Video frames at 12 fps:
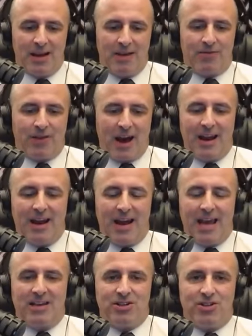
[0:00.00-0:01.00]
Friday
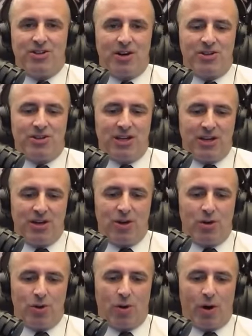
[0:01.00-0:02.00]
night in Dundee, New
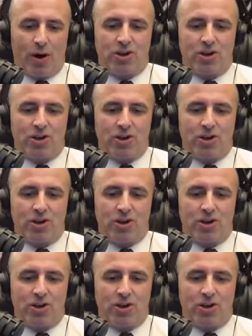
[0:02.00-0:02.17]
York,